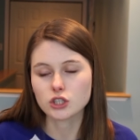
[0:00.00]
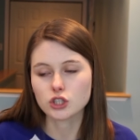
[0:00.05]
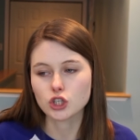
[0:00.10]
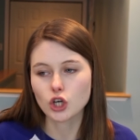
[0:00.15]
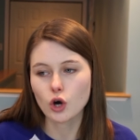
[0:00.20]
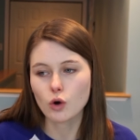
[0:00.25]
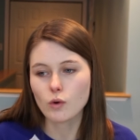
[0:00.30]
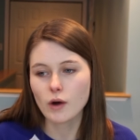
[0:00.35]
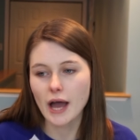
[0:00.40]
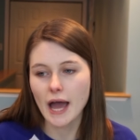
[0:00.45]

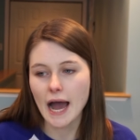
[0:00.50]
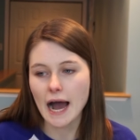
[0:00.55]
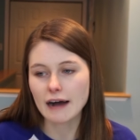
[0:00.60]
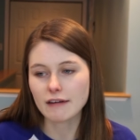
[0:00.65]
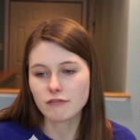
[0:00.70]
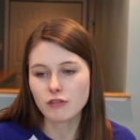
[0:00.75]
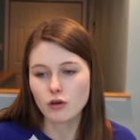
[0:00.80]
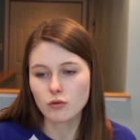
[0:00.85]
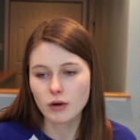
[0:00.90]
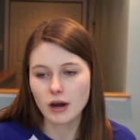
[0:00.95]
don't
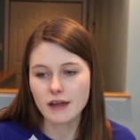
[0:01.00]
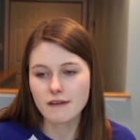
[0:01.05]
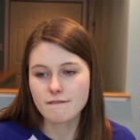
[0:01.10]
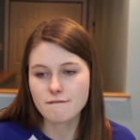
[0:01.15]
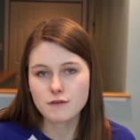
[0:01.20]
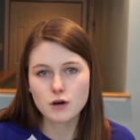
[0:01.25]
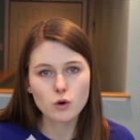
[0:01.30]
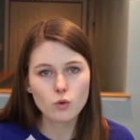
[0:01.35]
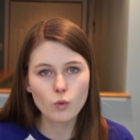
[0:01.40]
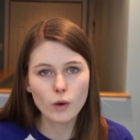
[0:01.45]
have the right
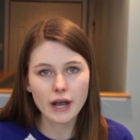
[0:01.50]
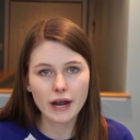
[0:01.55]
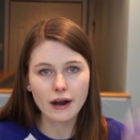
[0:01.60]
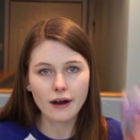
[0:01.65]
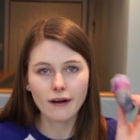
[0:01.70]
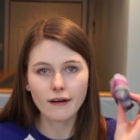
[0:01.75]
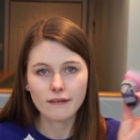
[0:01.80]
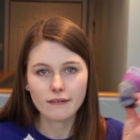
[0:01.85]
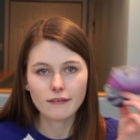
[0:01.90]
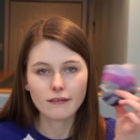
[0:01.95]

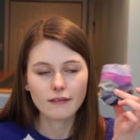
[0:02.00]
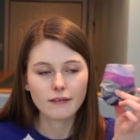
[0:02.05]
footwear,